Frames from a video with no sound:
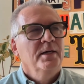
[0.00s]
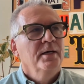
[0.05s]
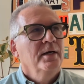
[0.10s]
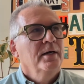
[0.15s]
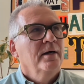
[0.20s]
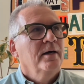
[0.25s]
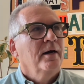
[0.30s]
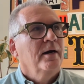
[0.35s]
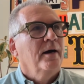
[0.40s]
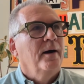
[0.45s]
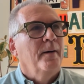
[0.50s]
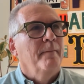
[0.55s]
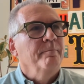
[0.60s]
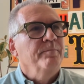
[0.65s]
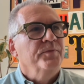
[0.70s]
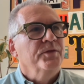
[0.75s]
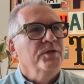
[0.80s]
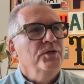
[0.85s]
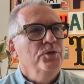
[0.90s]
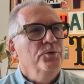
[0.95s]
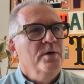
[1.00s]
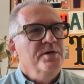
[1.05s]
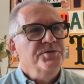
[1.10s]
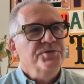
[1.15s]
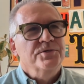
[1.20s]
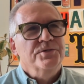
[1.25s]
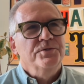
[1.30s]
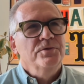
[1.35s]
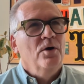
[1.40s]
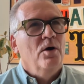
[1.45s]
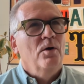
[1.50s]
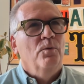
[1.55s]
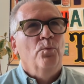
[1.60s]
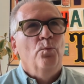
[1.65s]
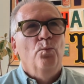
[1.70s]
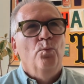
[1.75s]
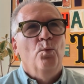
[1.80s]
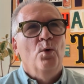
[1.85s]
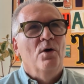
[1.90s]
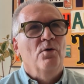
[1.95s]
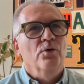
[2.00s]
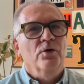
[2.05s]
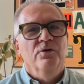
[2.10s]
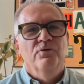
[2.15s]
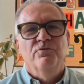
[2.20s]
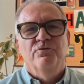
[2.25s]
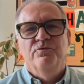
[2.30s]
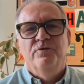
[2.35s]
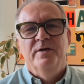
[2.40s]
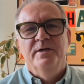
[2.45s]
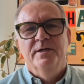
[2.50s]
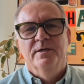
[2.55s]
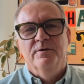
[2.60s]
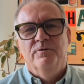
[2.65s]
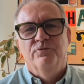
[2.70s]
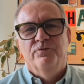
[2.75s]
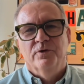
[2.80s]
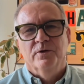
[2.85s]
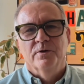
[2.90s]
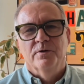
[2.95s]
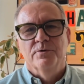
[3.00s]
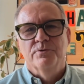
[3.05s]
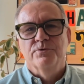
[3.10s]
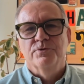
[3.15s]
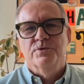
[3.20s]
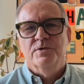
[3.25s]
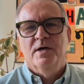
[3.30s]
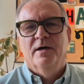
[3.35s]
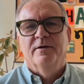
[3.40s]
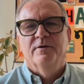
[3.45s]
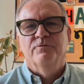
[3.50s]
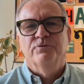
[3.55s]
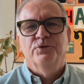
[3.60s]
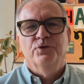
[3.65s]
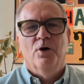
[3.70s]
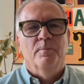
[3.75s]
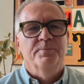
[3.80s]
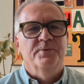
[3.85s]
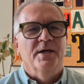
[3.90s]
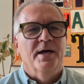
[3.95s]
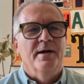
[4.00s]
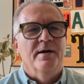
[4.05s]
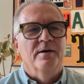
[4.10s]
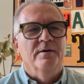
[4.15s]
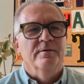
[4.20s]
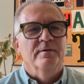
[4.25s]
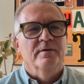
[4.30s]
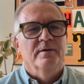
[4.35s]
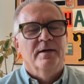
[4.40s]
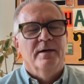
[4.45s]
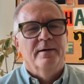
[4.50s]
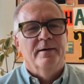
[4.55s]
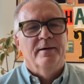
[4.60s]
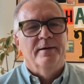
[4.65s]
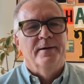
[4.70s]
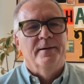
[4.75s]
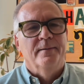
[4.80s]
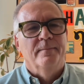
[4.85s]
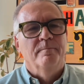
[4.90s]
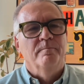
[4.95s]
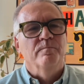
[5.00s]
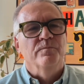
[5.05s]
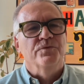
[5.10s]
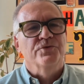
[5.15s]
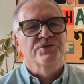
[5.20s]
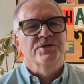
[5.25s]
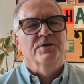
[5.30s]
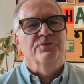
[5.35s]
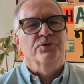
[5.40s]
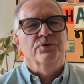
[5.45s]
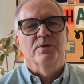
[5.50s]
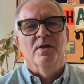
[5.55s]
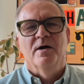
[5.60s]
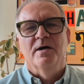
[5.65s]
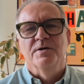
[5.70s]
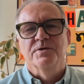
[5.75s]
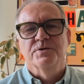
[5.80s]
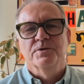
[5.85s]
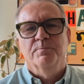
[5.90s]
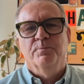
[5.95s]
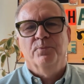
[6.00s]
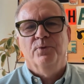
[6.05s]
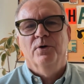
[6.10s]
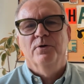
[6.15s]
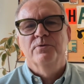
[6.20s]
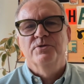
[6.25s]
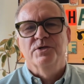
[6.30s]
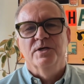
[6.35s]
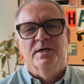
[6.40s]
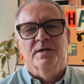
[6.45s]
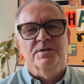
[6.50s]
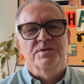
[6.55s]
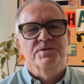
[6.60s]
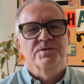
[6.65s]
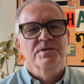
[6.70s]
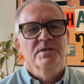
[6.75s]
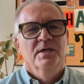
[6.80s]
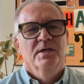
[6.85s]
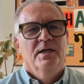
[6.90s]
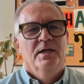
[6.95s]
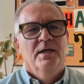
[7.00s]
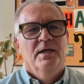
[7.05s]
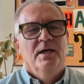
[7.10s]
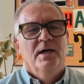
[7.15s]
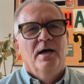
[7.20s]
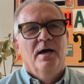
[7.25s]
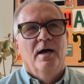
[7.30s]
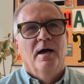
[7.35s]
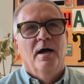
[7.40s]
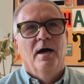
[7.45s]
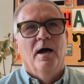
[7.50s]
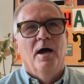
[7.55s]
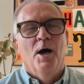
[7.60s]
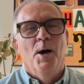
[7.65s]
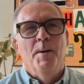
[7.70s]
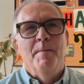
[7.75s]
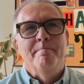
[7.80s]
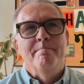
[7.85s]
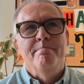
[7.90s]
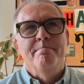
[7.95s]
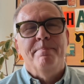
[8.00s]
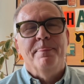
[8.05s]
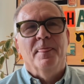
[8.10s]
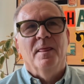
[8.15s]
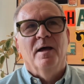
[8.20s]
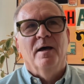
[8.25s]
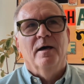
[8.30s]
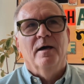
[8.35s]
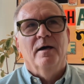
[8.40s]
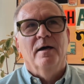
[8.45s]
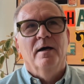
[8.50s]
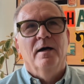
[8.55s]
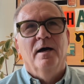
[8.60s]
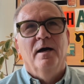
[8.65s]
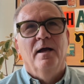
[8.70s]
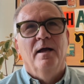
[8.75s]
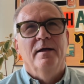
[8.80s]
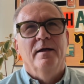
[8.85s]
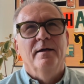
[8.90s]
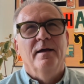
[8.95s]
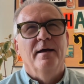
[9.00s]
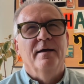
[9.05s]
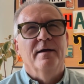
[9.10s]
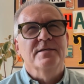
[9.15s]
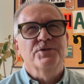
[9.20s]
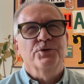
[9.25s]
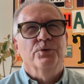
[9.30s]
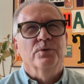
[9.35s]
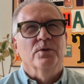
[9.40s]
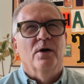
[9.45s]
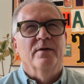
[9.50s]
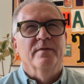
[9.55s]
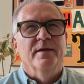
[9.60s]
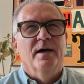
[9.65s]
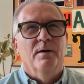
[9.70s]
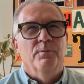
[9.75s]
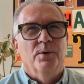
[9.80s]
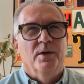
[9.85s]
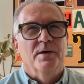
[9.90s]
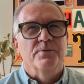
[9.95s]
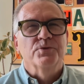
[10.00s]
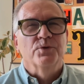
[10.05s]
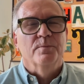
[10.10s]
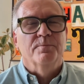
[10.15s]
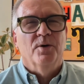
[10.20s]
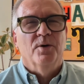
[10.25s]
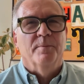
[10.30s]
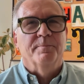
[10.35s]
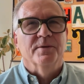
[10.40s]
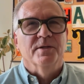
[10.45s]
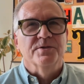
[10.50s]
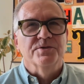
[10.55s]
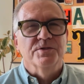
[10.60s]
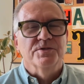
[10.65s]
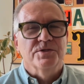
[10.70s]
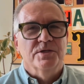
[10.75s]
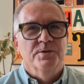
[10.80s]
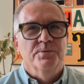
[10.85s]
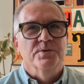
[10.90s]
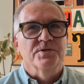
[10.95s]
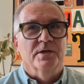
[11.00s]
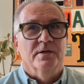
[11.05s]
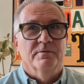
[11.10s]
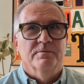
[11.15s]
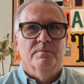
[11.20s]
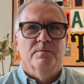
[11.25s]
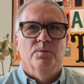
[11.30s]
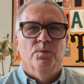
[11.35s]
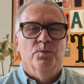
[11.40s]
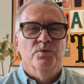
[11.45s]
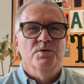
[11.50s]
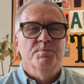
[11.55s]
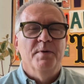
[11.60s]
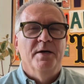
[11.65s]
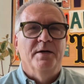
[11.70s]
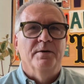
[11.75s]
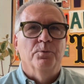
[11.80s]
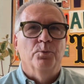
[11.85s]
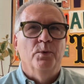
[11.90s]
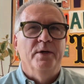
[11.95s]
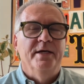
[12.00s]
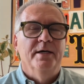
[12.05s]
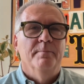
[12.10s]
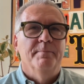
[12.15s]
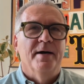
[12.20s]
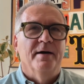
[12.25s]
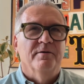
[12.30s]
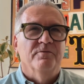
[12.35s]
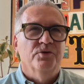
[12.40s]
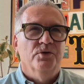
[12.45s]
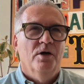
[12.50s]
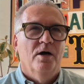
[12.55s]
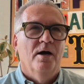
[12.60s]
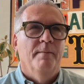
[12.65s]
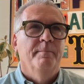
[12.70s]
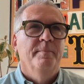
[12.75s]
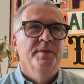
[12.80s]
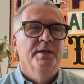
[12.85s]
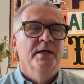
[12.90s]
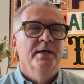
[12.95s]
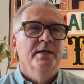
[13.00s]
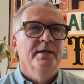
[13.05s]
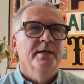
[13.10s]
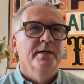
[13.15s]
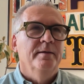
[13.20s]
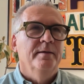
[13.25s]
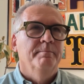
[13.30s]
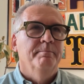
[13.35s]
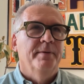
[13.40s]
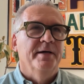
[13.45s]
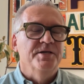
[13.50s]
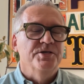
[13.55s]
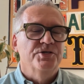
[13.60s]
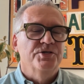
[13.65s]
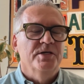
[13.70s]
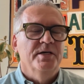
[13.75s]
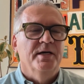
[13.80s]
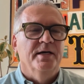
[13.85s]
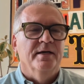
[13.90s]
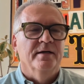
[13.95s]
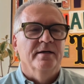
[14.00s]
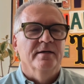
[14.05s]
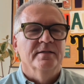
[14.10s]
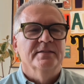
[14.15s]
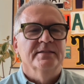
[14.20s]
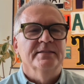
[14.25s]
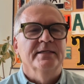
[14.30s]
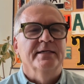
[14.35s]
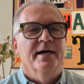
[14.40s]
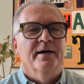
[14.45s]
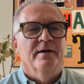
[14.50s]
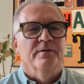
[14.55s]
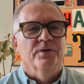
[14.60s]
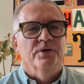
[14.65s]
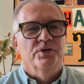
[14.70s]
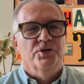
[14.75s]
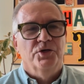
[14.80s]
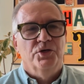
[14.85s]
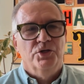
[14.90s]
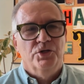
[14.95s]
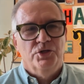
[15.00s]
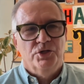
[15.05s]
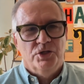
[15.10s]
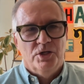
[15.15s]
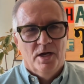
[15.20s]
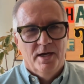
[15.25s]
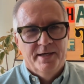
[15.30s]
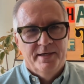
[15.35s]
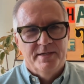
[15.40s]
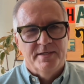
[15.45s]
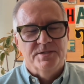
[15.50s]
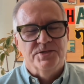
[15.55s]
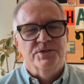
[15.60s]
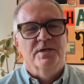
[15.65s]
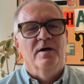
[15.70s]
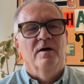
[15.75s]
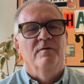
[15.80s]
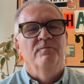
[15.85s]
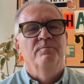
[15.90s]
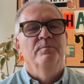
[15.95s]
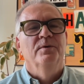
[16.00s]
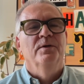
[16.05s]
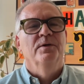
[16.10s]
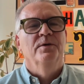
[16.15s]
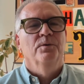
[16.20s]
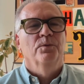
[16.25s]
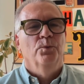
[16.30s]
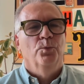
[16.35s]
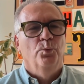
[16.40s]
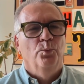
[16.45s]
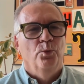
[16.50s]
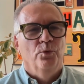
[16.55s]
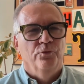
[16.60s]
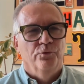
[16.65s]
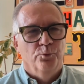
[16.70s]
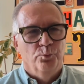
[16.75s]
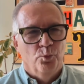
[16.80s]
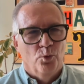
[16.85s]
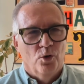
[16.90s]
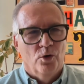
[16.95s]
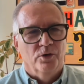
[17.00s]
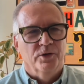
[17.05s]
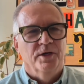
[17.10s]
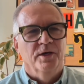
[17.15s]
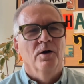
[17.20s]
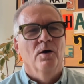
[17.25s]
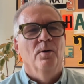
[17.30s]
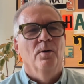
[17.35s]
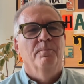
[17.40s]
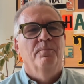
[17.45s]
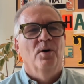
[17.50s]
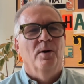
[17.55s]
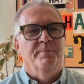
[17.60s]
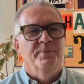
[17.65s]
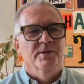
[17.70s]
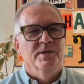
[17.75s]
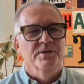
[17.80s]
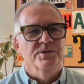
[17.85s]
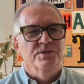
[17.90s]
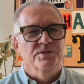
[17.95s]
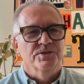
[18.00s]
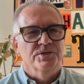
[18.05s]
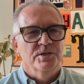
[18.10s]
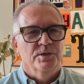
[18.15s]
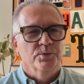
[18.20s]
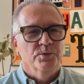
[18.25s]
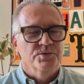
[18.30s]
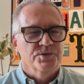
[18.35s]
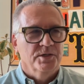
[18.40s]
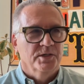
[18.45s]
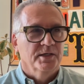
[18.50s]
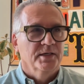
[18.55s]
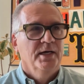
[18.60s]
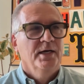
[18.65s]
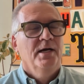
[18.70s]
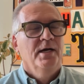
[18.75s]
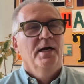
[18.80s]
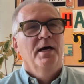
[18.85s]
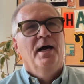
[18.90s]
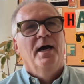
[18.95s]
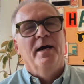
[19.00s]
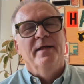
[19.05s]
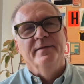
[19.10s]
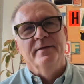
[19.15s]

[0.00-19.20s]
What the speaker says: The US is not well configured for those kind of top down centralized projects. Um, and I saw a lot of that when I was doing population sequencing. I spent a weird amount of time in Beijing seeing how the Chinese government was working on population sequencing, and then